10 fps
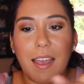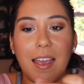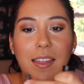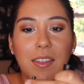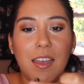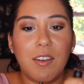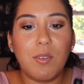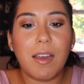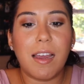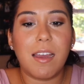And then
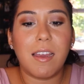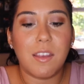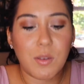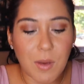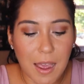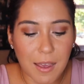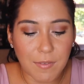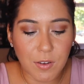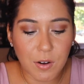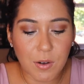you
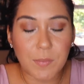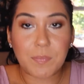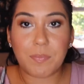have your